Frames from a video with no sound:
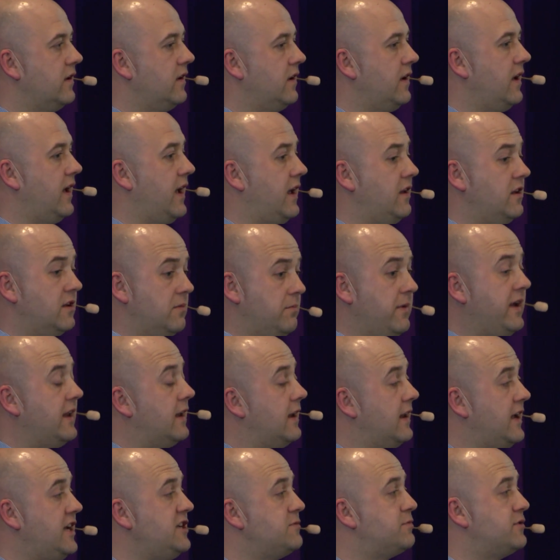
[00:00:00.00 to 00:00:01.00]
in the Middle
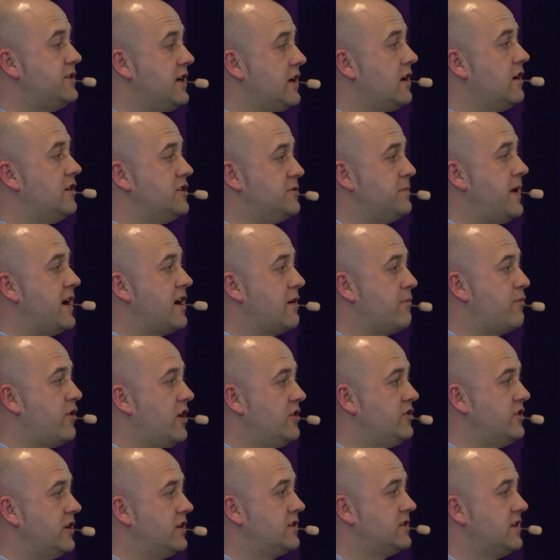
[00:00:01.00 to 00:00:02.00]
East, particularly in mega
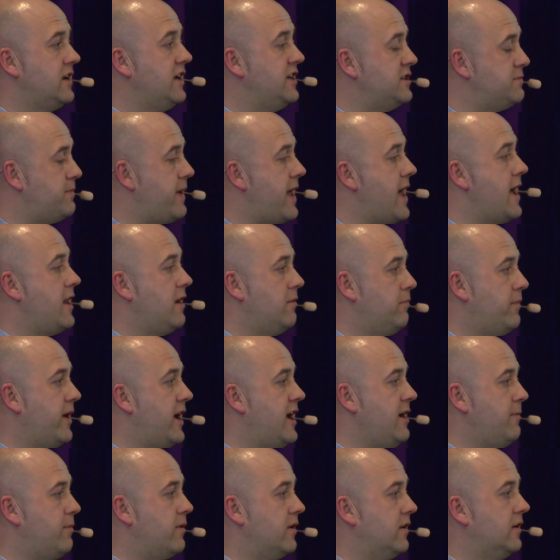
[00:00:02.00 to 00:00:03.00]
projects, is pen and
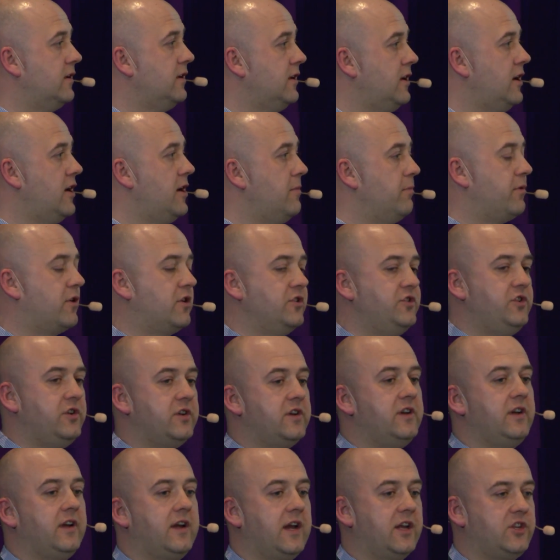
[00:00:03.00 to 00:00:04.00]
paper, because you
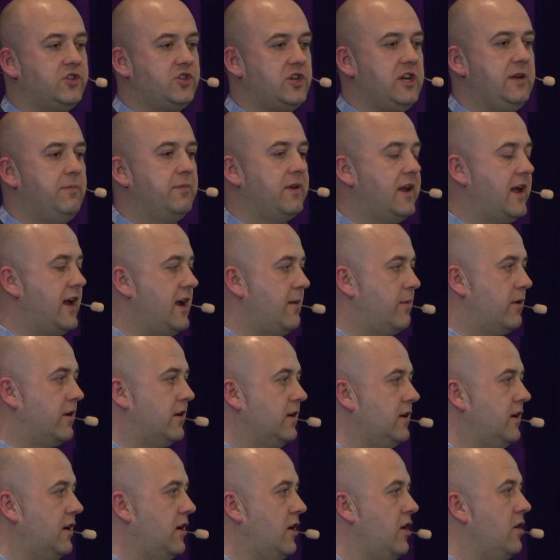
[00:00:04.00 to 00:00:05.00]
can get cheap labor.
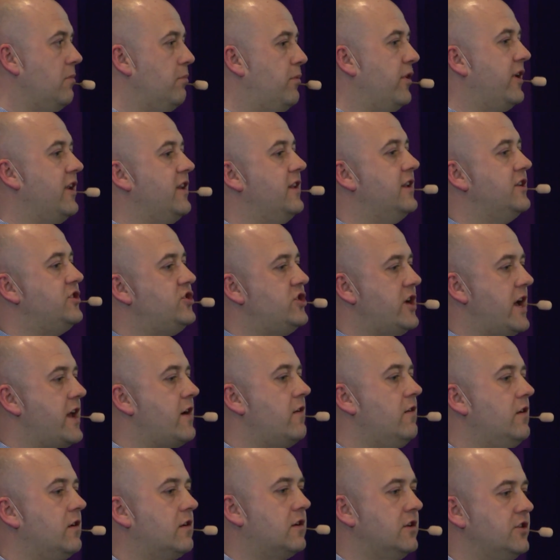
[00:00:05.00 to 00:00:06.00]
But in the
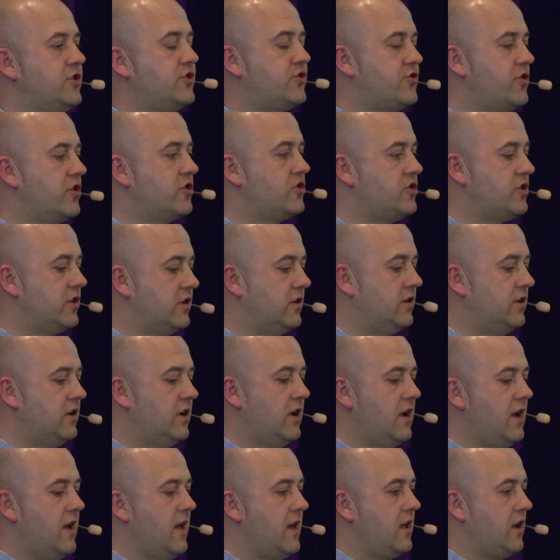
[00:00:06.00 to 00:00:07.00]
general construction,
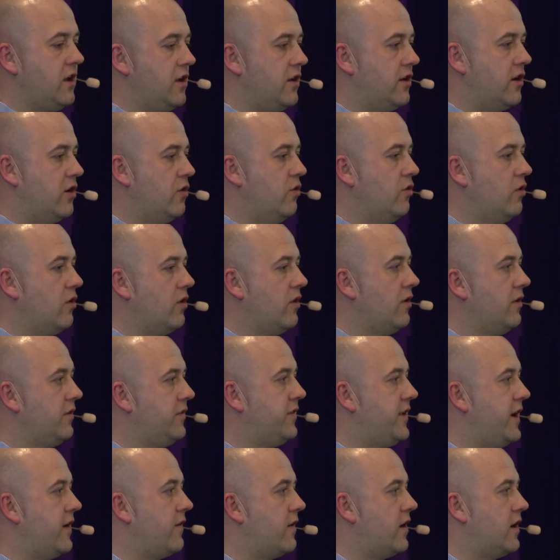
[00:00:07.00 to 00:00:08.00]

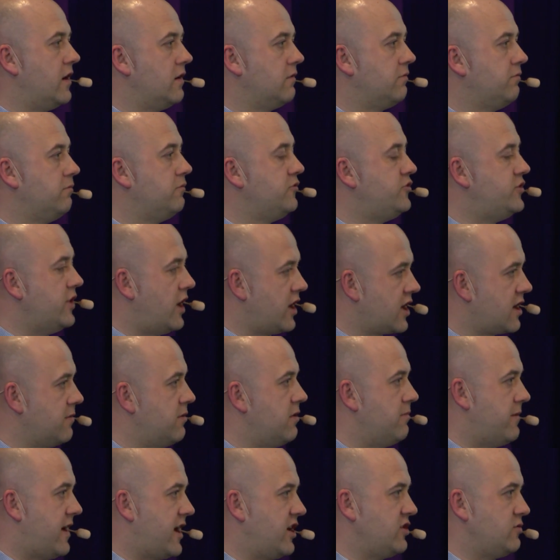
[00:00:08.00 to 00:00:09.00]
there are document
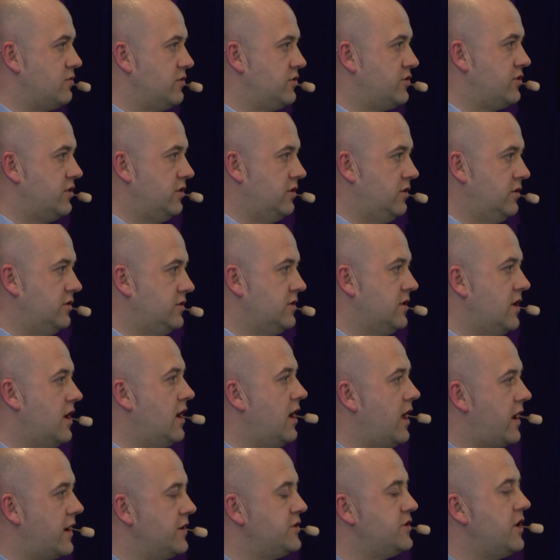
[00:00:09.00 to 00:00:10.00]
management tools, a
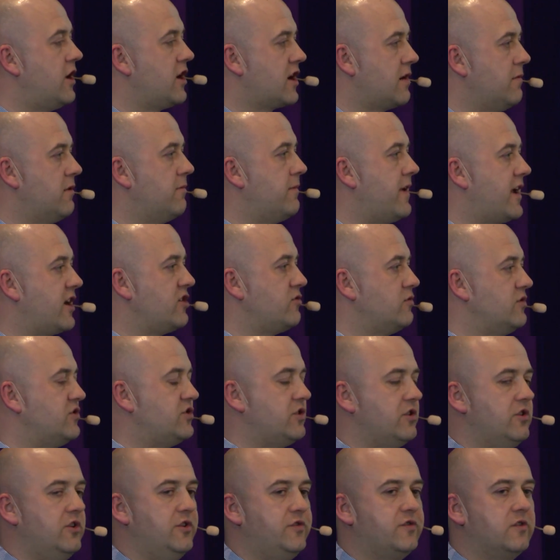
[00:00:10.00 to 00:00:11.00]
lot of document management
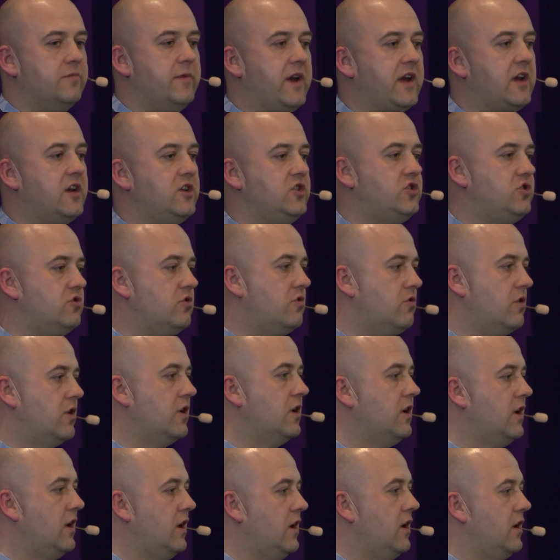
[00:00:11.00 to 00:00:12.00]
tools for making sure
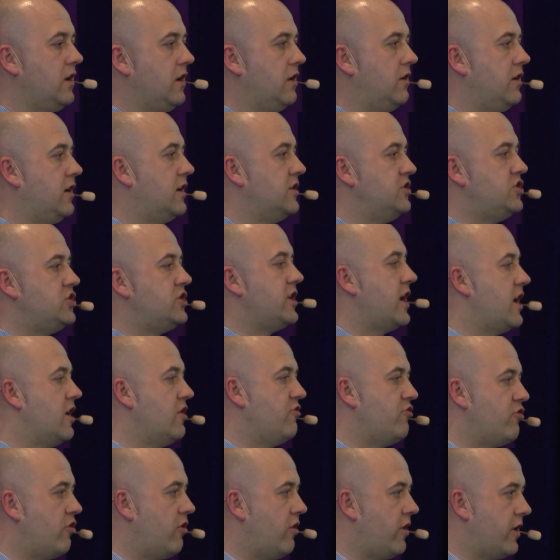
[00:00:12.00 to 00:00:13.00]
you can share
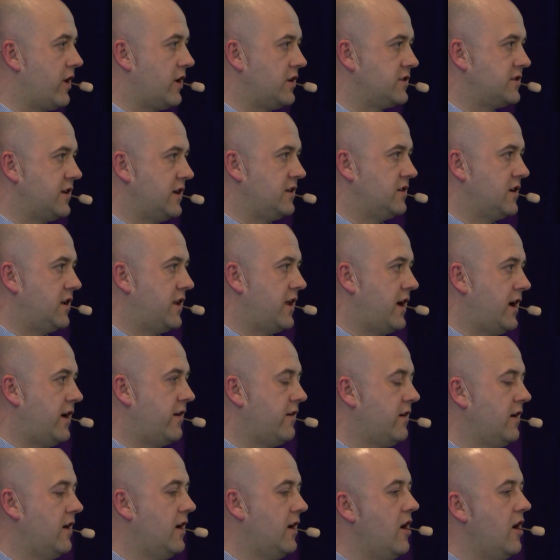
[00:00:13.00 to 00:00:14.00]
drawings, things like that.
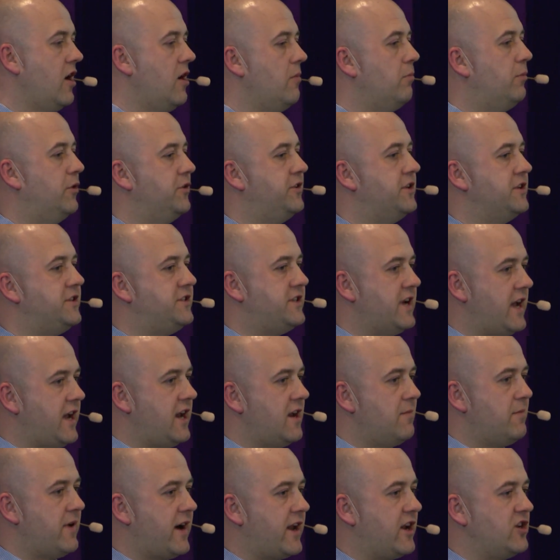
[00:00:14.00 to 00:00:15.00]
But the data
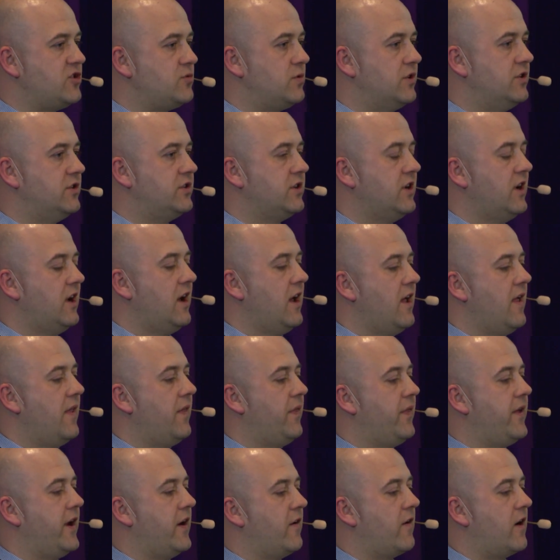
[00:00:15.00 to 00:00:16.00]
management,
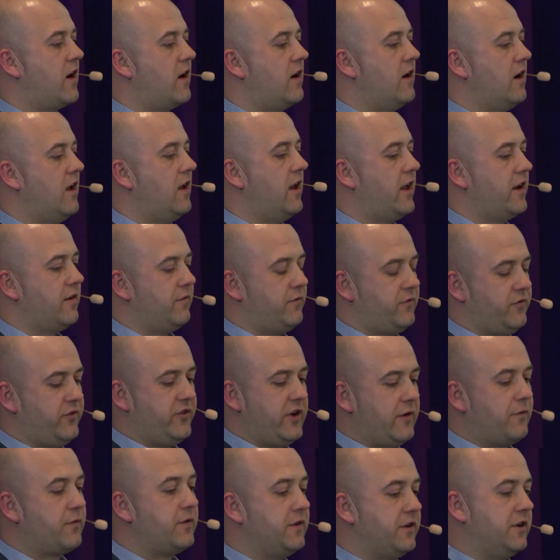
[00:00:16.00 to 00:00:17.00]
there are a lot of
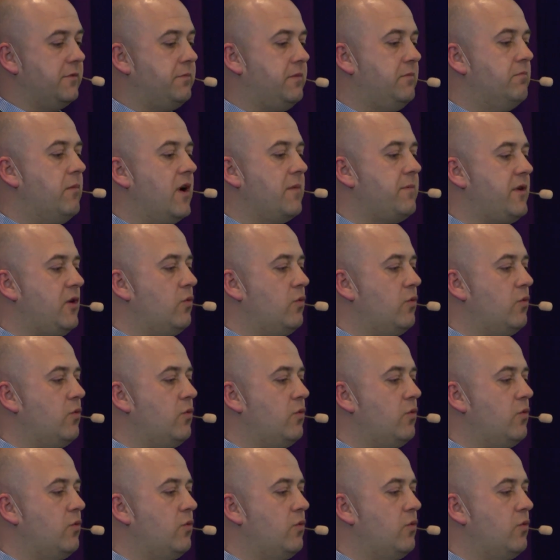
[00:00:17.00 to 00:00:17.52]
different, there might be